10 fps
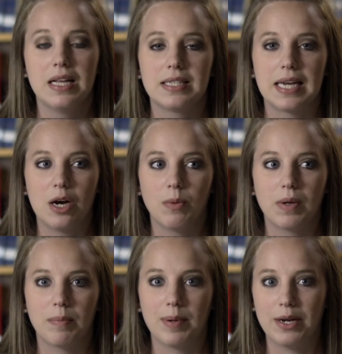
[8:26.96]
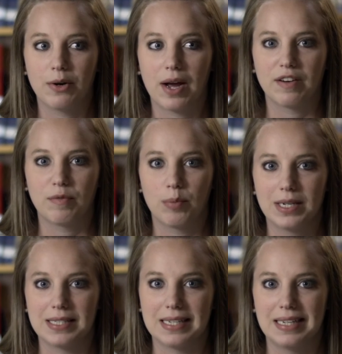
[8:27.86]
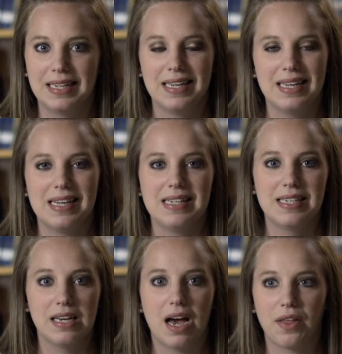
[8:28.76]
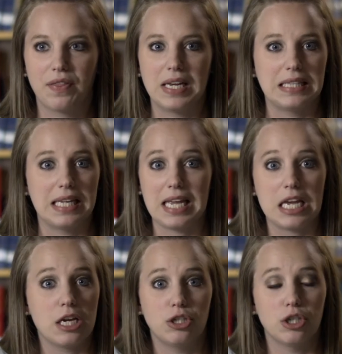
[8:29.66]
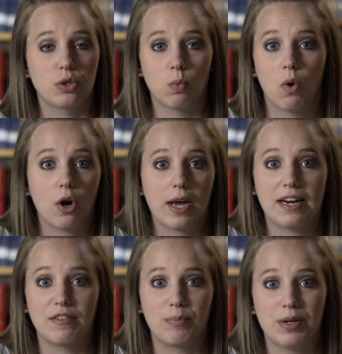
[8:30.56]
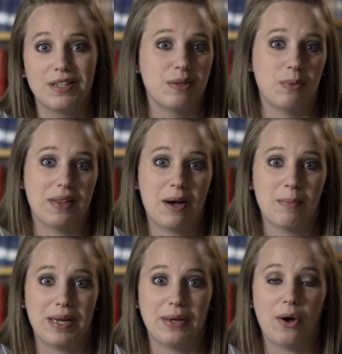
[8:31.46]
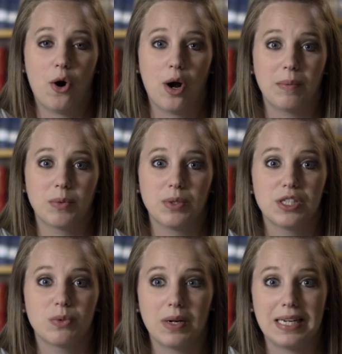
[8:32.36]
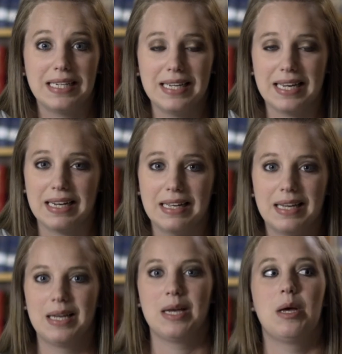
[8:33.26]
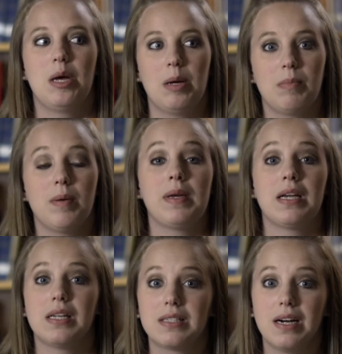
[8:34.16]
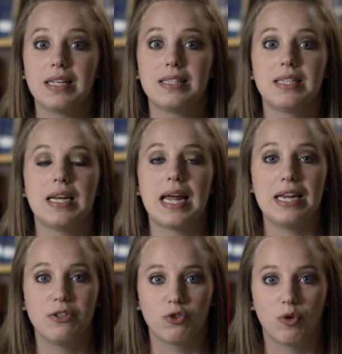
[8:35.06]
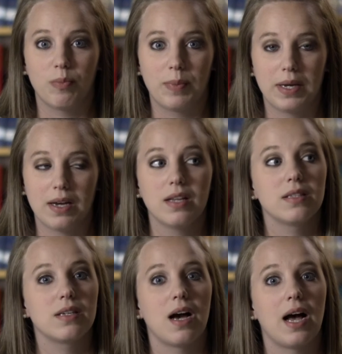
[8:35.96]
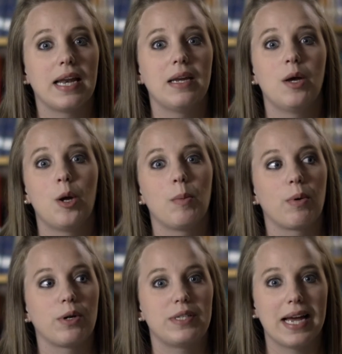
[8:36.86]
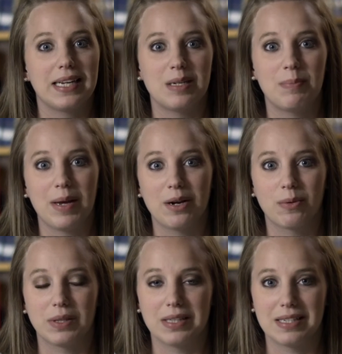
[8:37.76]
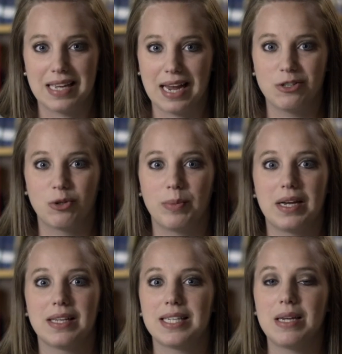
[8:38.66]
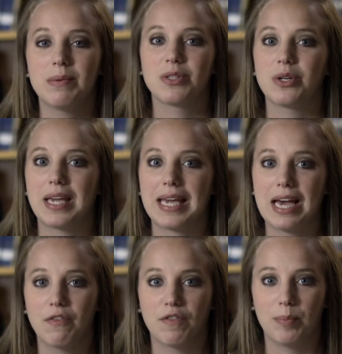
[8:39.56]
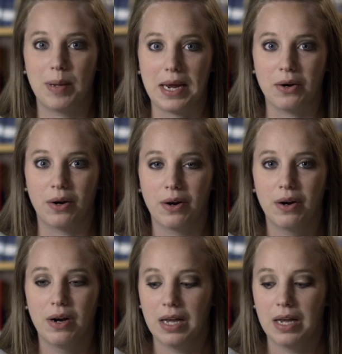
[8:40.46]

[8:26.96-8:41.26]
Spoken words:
to help get Peter out of prison, did not think that he could just walk out of prison without being harmed, which is what he did. But because God sent an angel, because God protected Peter with this angel, because he was looking out for Peter,